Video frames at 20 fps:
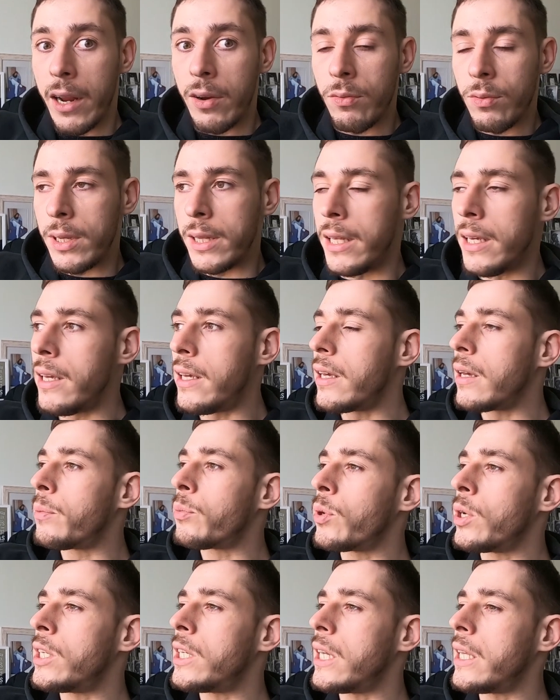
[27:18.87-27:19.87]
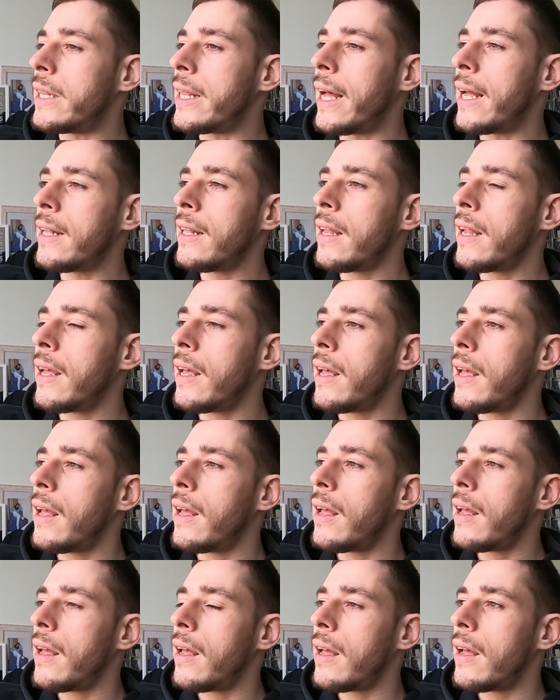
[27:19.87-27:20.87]
I really appreciate that.
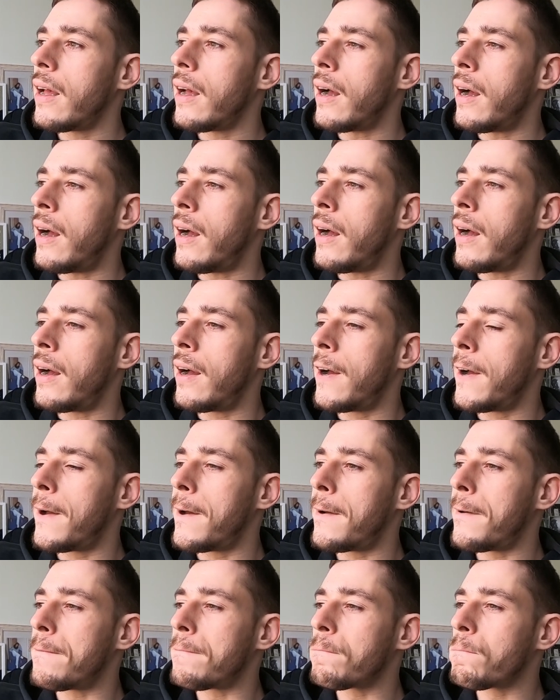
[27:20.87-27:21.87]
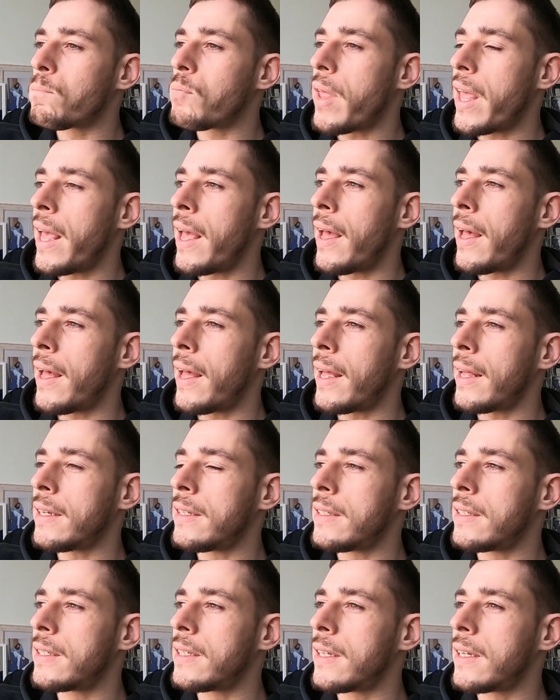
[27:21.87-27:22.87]
Um,
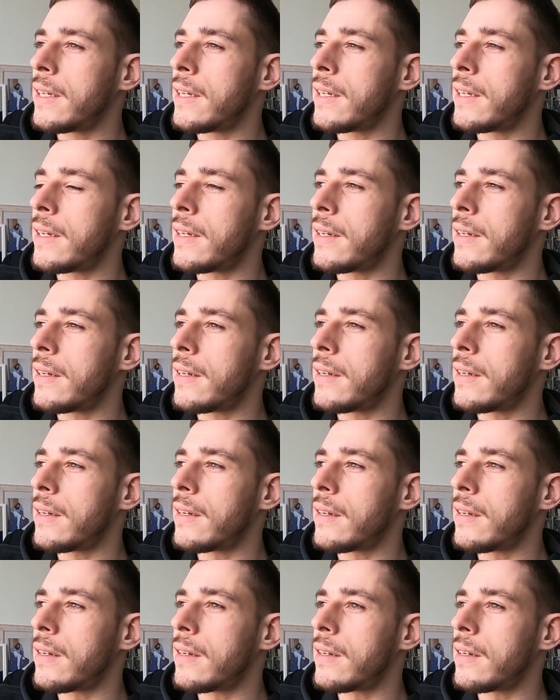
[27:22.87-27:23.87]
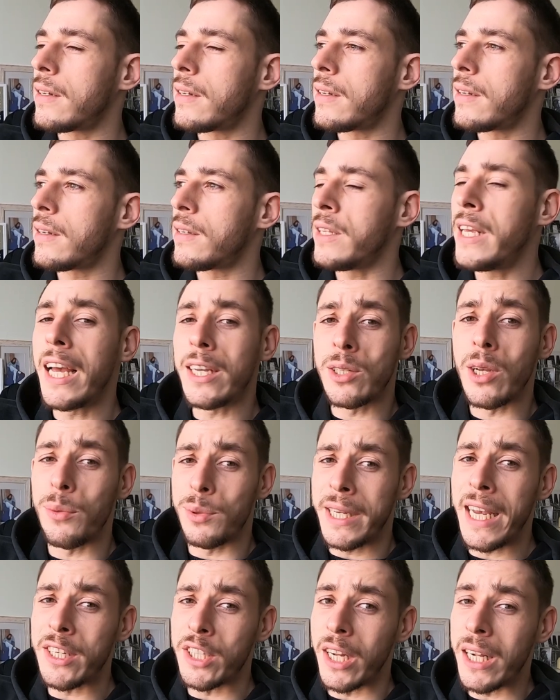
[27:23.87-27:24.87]
and uh, yeah, so I
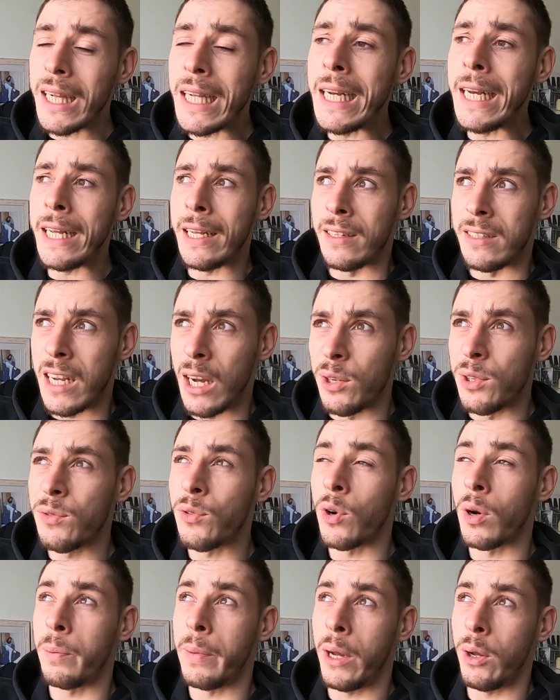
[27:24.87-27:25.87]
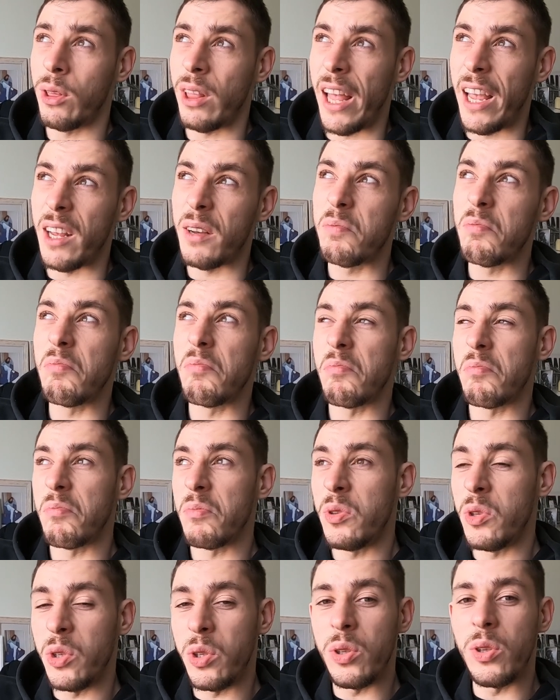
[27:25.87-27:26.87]
was actually cleaning his house for about like
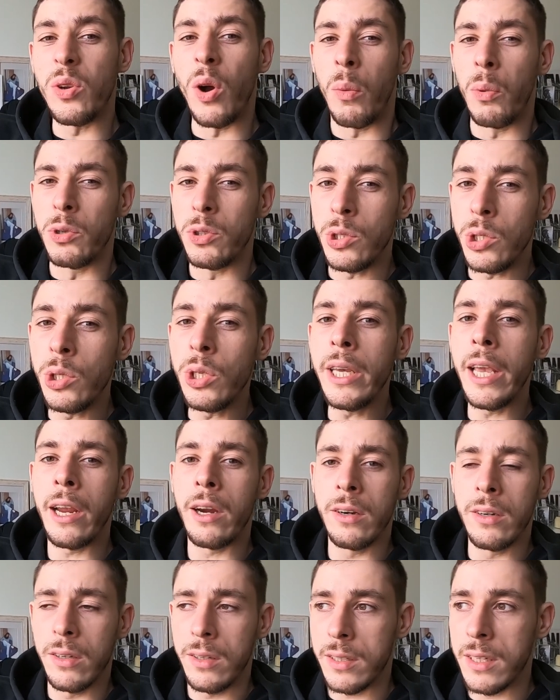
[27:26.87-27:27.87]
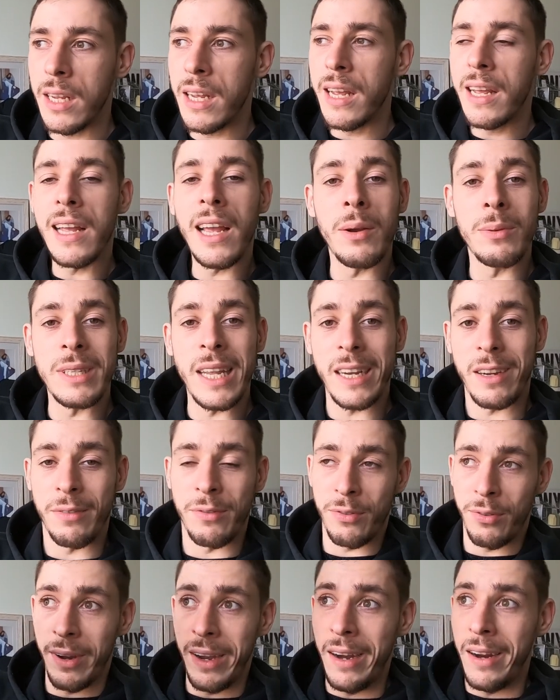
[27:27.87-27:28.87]
almost two years. It was like a
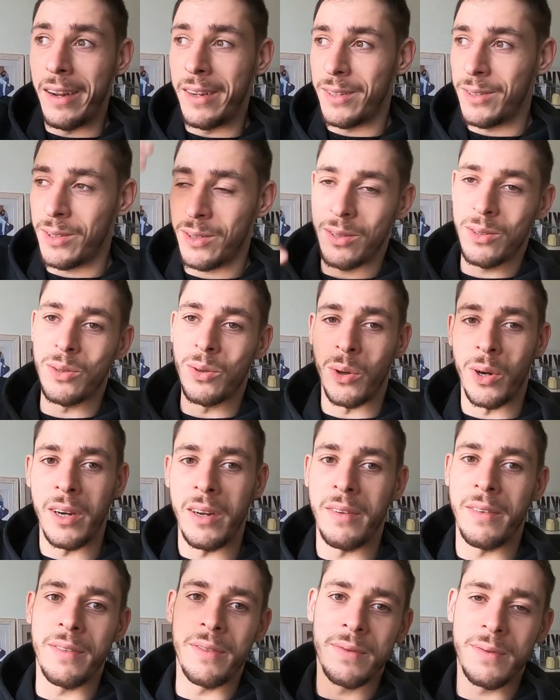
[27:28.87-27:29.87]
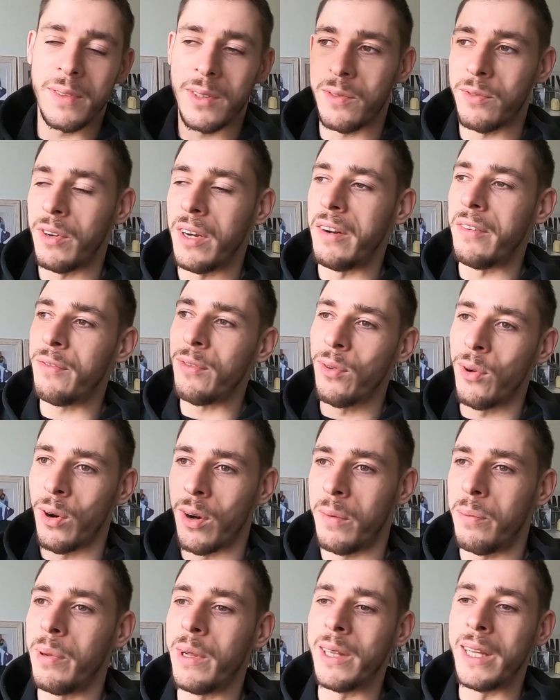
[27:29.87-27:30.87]
free story, three
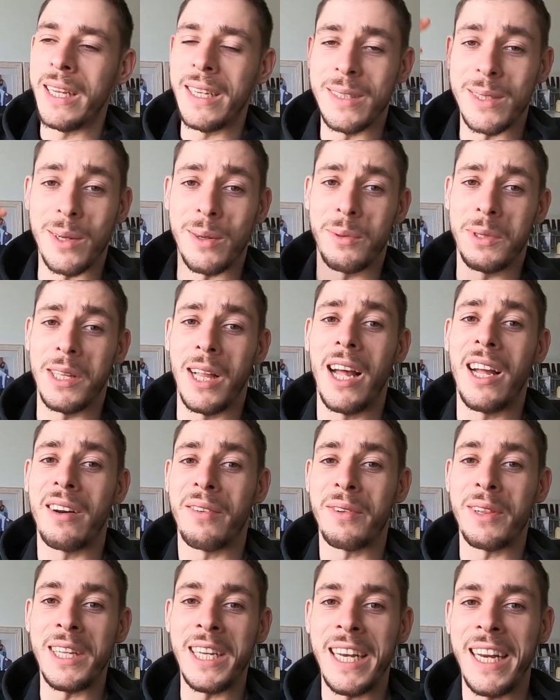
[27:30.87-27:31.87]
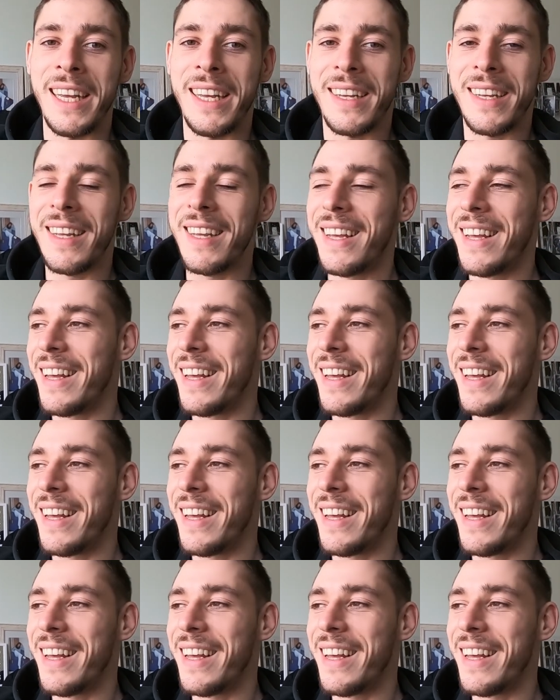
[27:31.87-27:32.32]
floor building, so it was a lot of cleaning.